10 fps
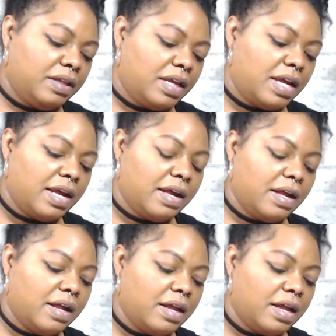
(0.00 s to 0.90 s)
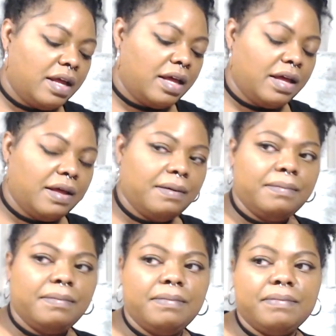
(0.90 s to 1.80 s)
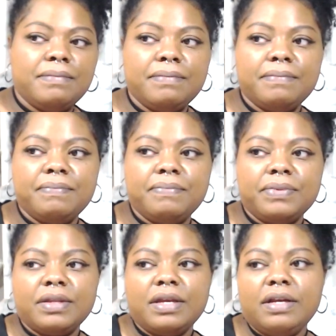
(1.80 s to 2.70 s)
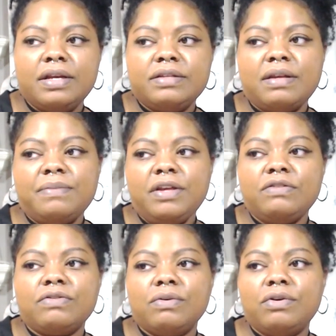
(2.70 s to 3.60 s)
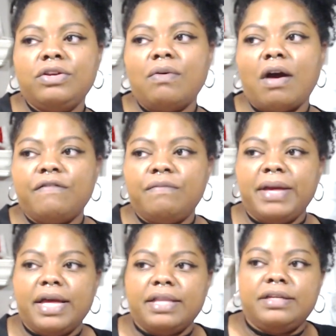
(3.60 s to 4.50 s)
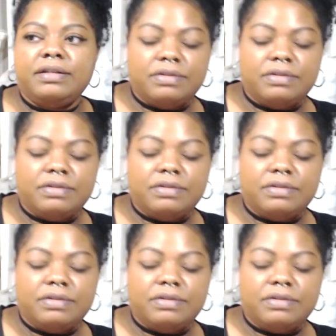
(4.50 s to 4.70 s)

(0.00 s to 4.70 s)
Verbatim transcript: Yeah. Um, something's throwing you off balance.